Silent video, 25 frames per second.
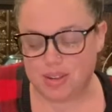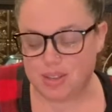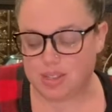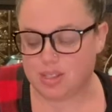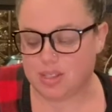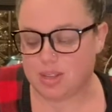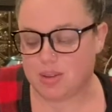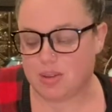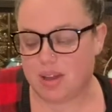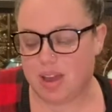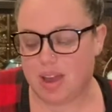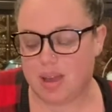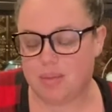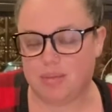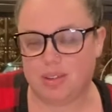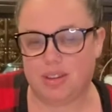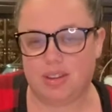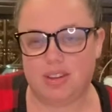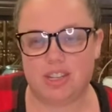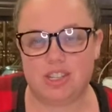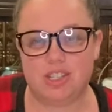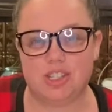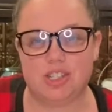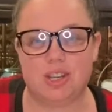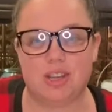So I'm going
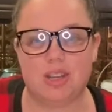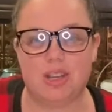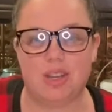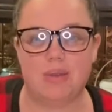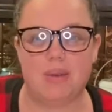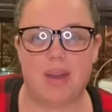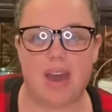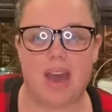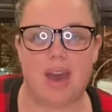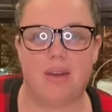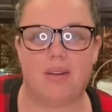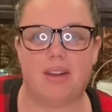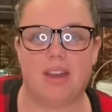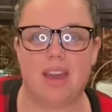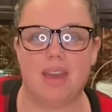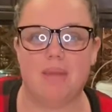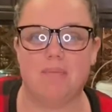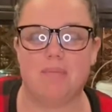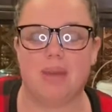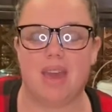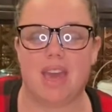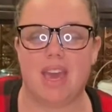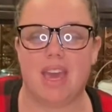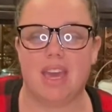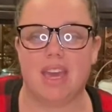to show you how I
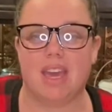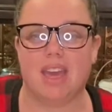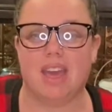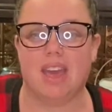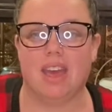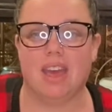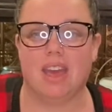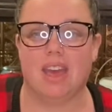make